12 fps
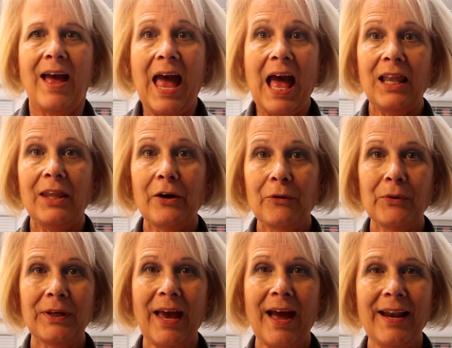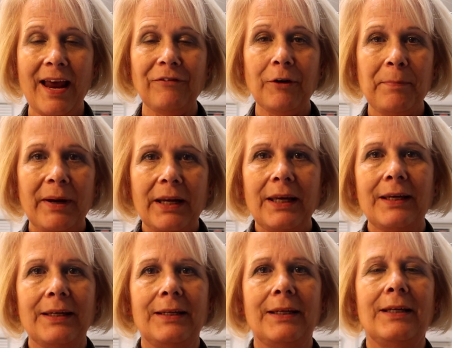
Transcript: Hello again, everybody. It